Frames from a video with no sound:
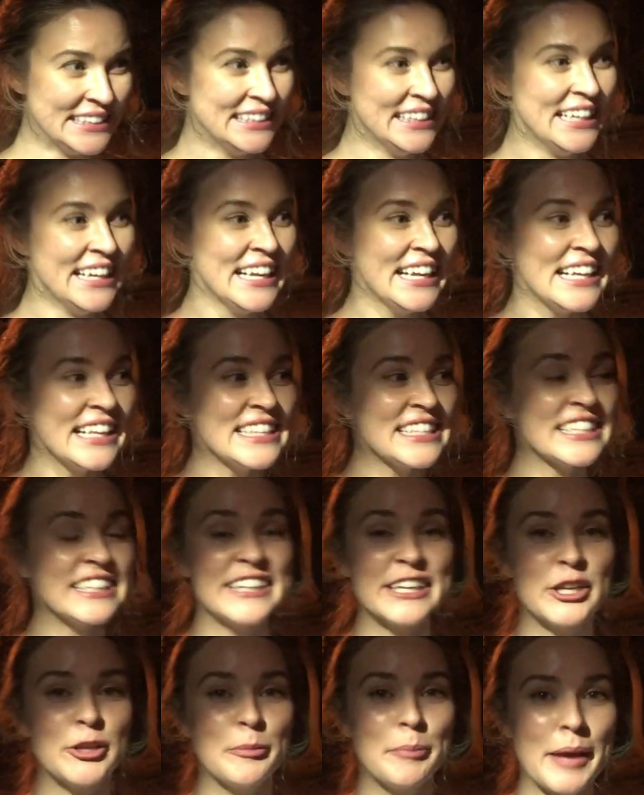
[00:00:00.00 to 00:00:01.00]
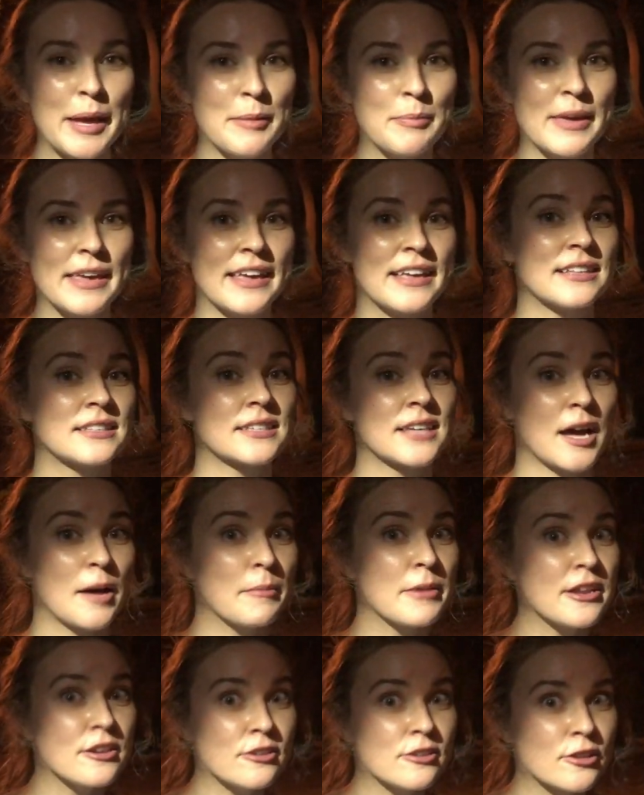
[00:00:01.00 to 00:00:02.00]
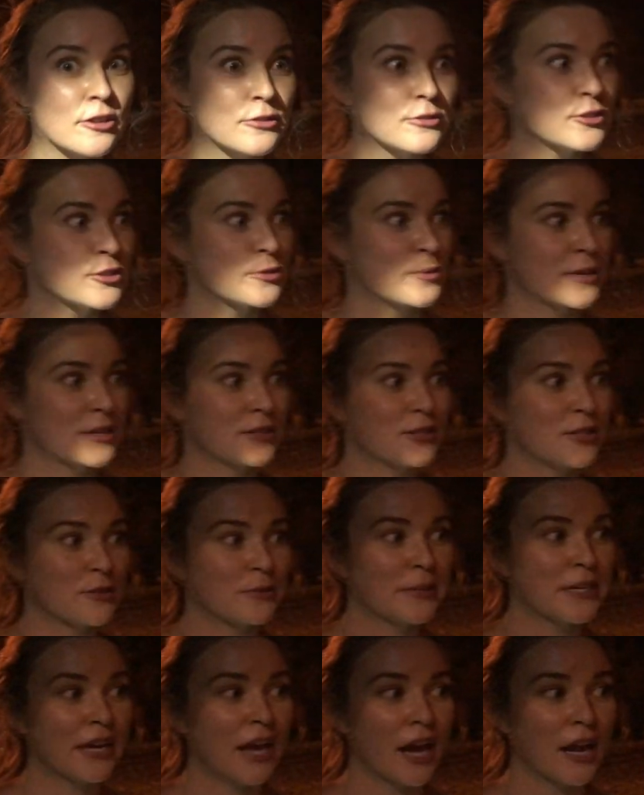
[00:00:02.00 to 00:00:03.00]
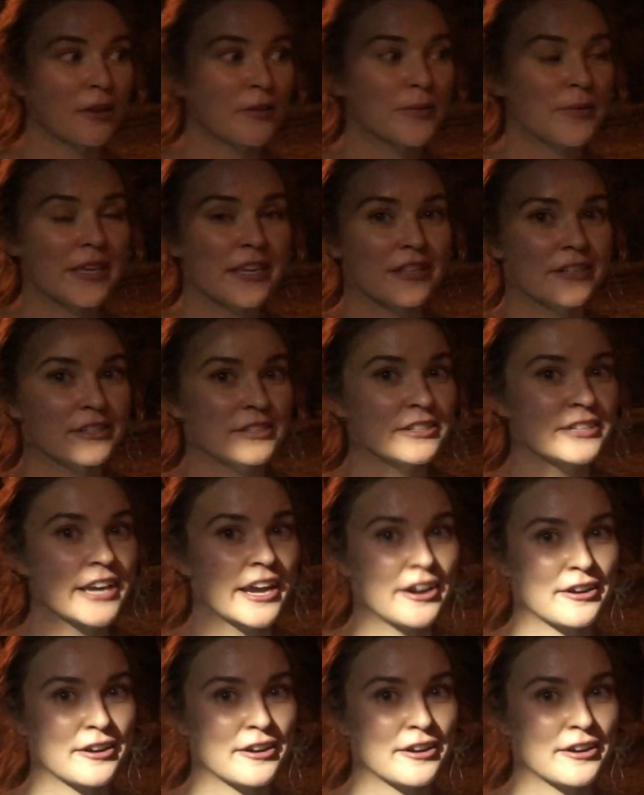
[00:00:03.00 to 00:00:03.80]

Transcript: It's a little baby. It's coming close to us, so we gotta be a little